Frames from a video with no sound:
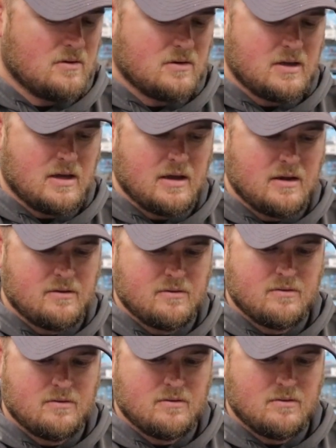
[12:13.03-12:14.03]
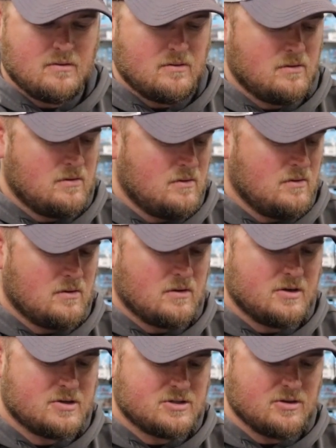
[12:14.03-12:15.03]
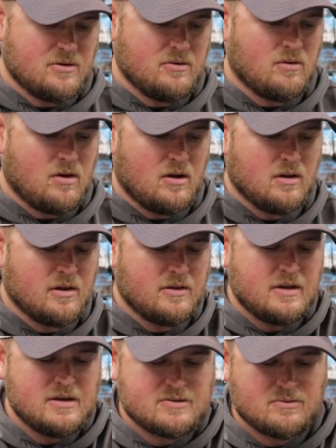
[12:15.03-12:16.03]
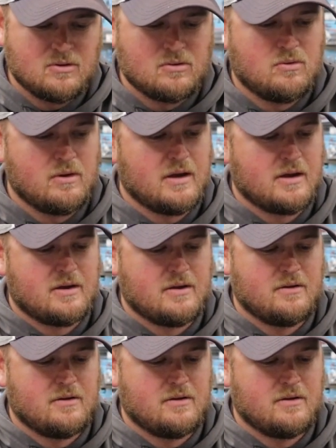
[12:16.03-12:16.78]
Okay, I'm gonna show you all of these real quick.